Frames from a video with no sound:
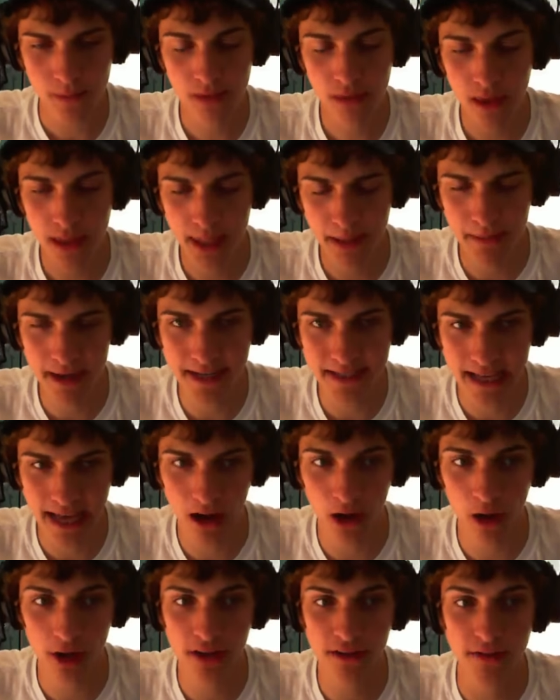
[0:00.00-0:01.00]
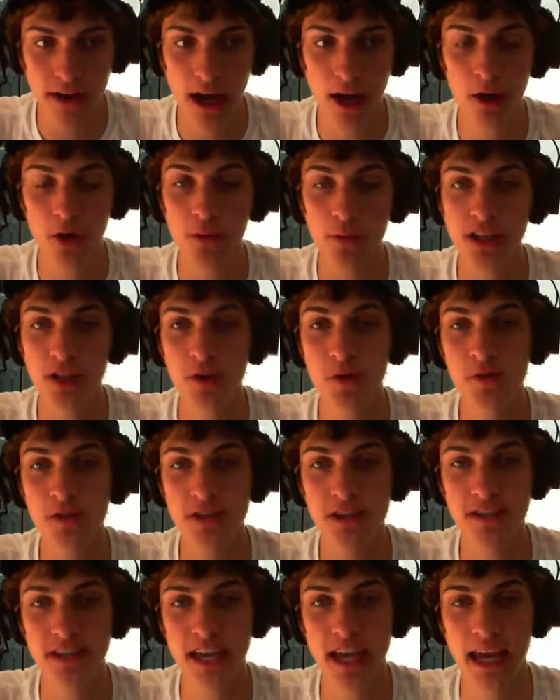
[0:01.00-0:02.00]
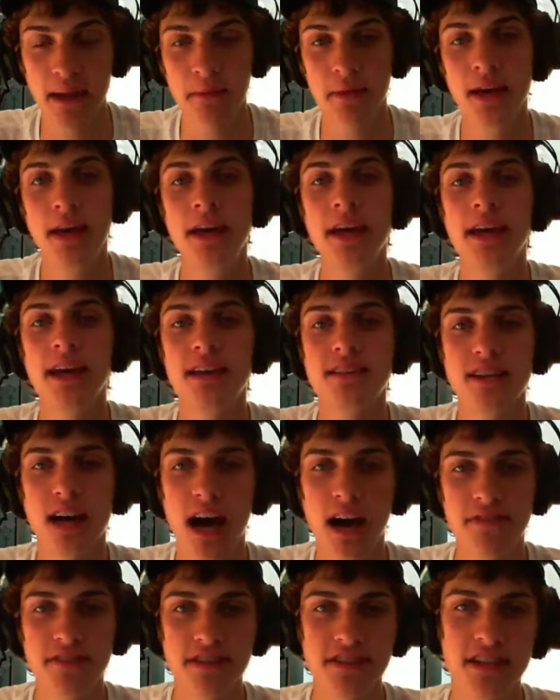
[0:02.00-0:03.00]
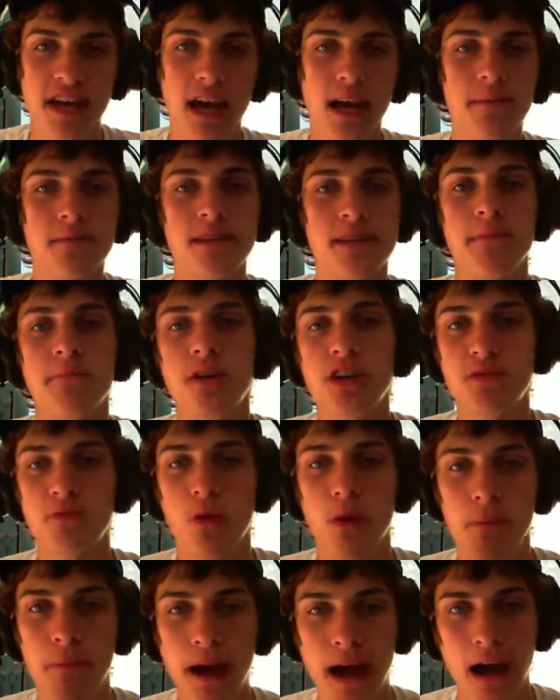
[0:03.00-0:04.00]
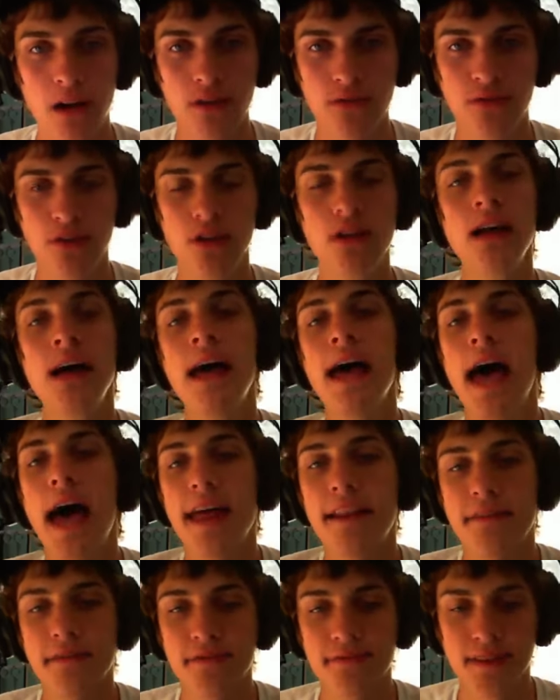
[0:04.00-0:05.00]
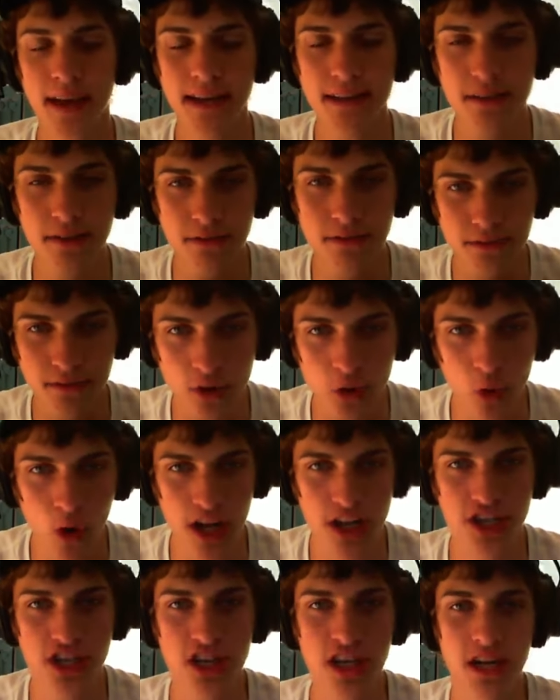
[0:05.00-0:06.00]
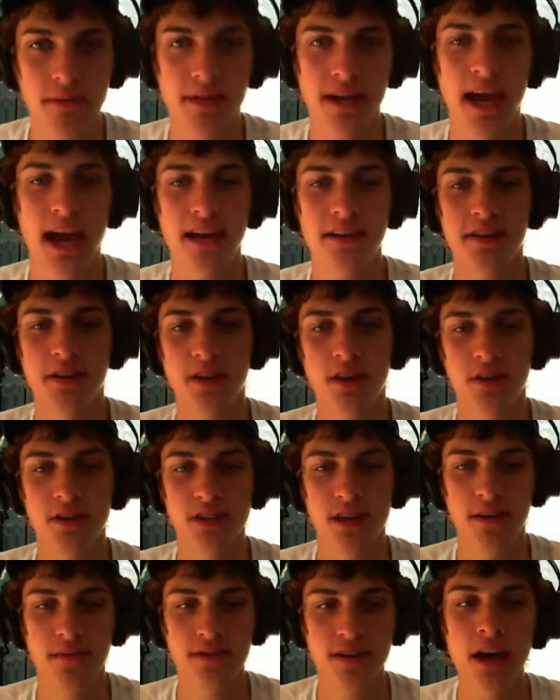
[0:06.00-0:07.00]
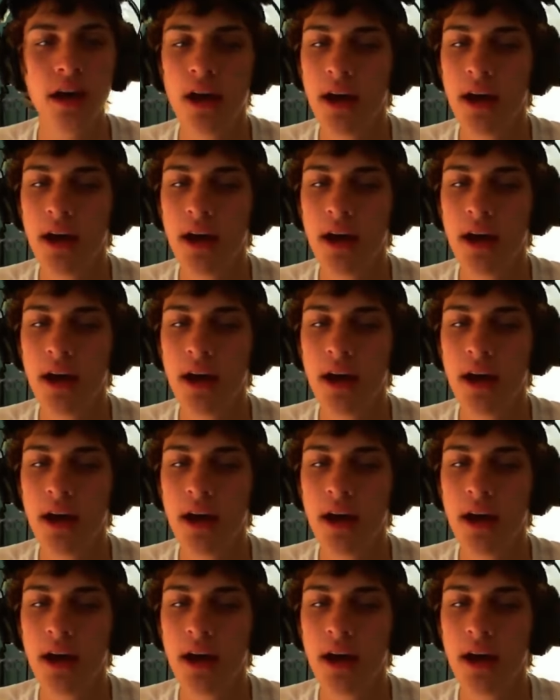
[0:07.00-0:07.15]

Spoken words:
the mentality of how do we lose this game is oftentimes a much more powerful and effective question to be asking ourselves.